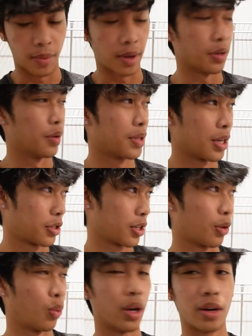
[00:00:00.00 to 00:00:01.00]
I was actually
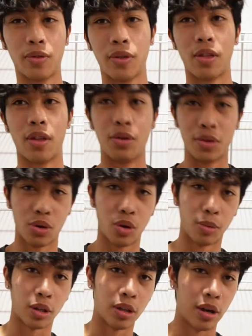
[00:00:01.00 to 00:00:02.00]
kind of waiting for the
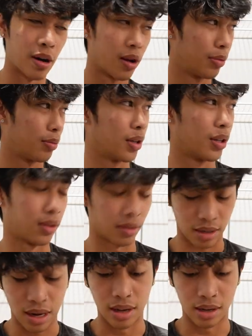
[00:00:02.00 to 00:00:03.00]
thunderstorm to clear out. Uh,
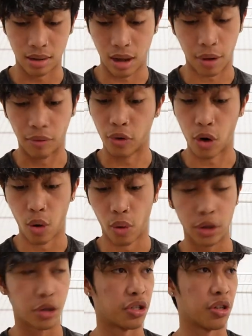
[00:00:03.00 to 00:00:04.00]
yeah, out of
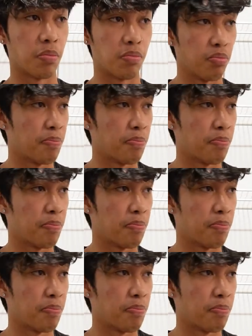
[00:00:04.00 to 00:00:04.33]
nowhere, just a